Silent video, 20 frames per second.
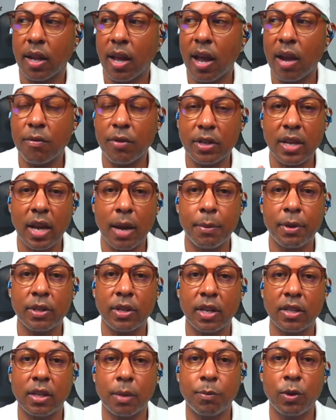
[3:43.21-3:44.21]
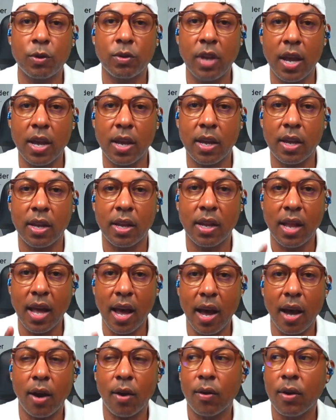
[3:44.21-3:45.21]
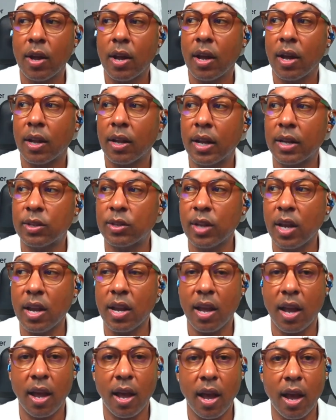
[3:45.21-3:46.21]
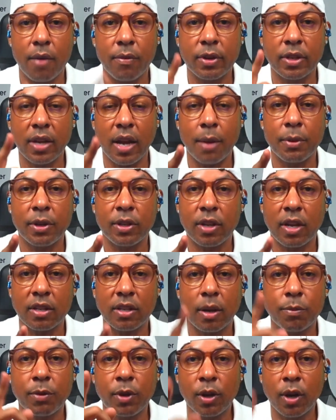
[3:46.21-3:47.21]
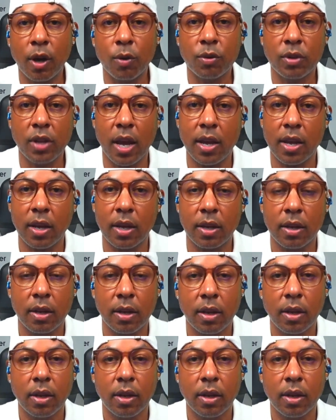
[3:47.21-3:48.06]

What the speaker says: Every time it sets up, you take it. Now, let's say every time it sets up, you don't take it.